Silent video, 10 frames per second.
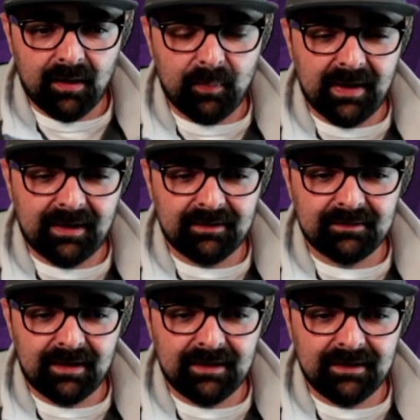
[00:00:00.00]
our P.E.K.K.A.s
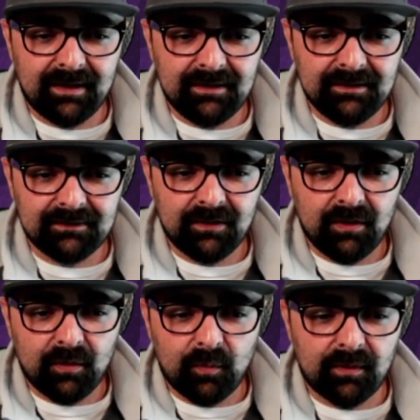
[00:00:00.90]
and our Yetis.
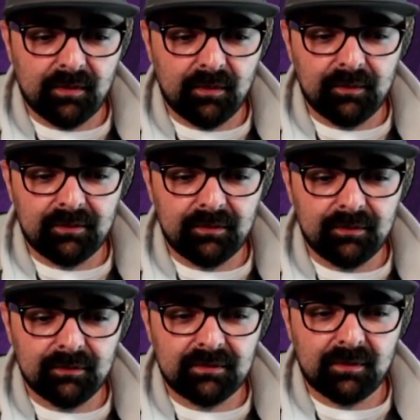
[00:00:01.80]
We're going to
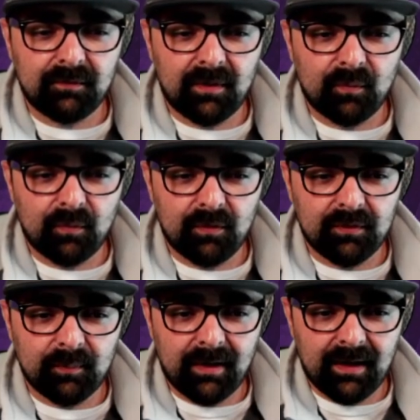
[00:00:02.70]
use the Grand
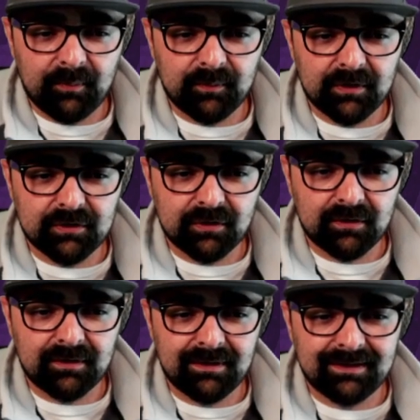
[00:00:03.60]
Warden pop to make
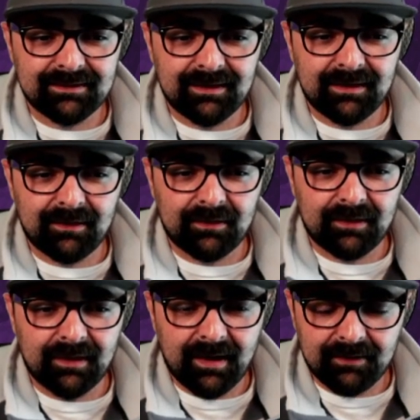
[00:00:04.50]
sure that they stay
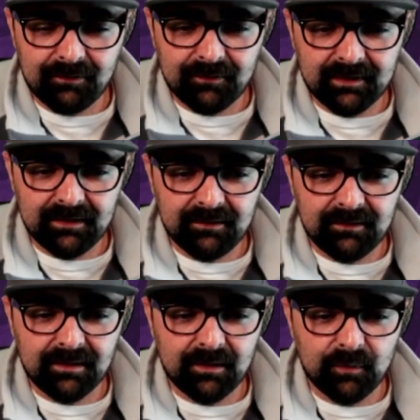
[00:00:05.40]
alive over
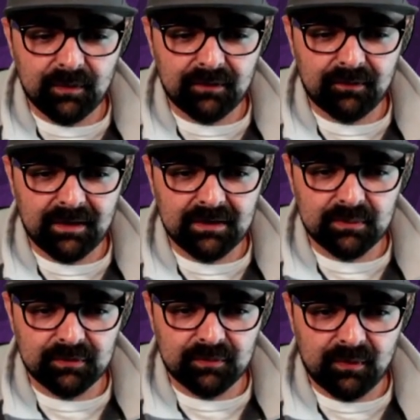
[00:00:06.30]
here, and then we're going to rage
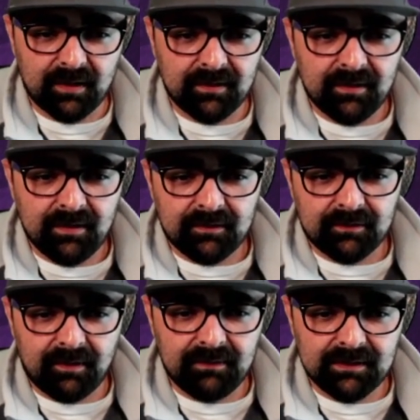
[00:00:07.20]
them as well.
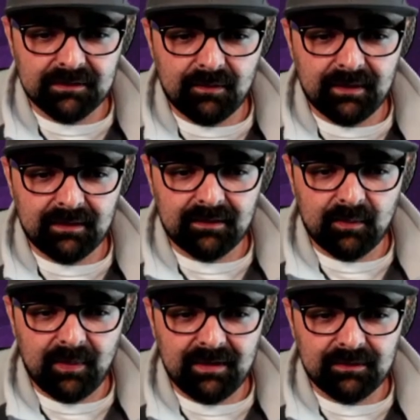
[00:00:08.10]
So everything is going into
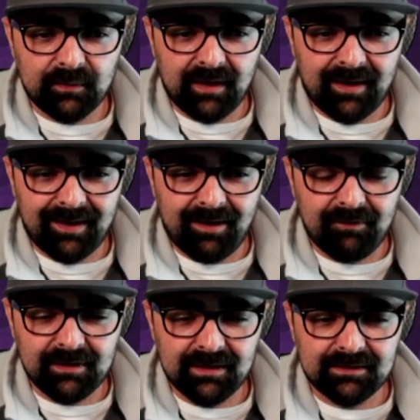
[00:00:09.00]
the base. We got
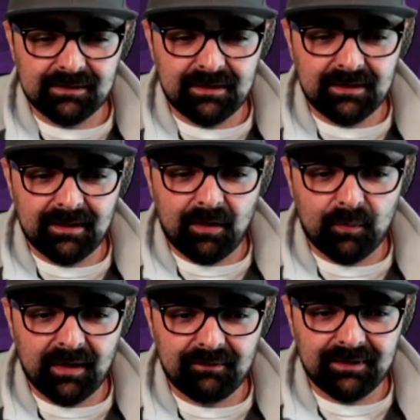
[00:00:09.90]
everything is cleaning
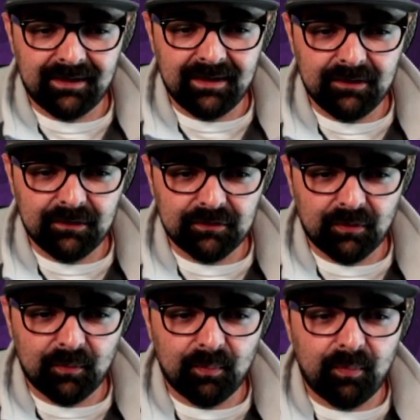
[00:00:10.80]
out. We have the healers
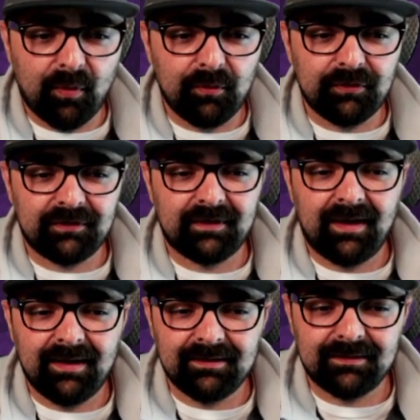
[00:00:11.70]
on both
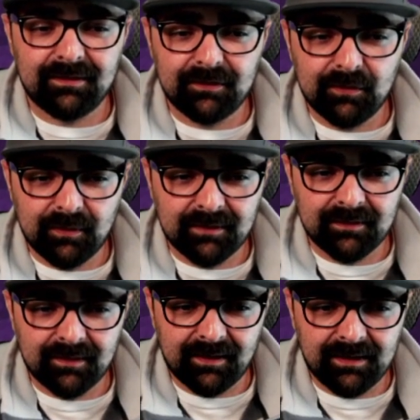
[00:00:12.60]
sides. They're
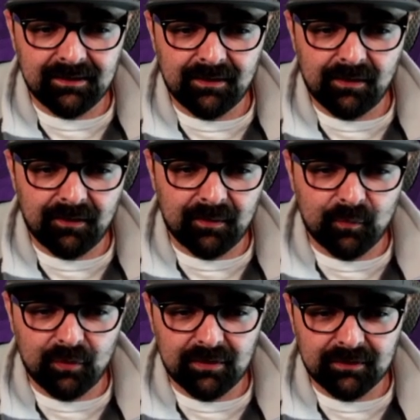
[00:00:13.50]
healing our
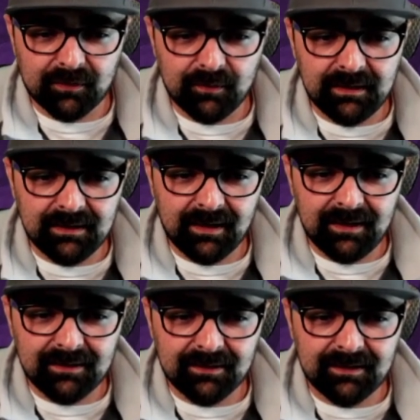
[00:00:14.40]
Grand Warden and the Queen,
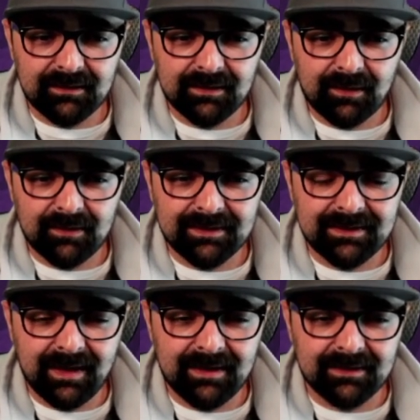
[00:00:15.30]
and they're healing our
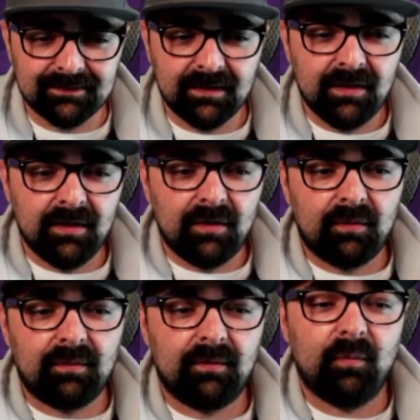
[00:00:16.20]
Yetis.
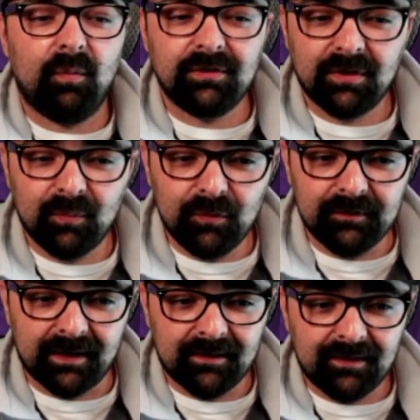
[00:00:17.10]
which are
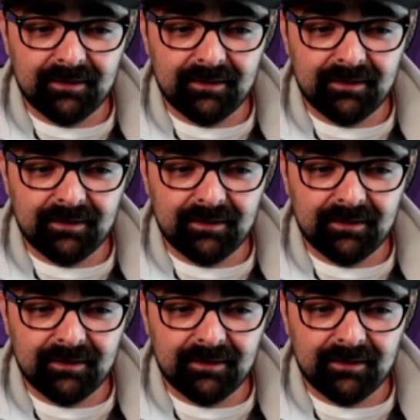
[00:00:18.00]
moving.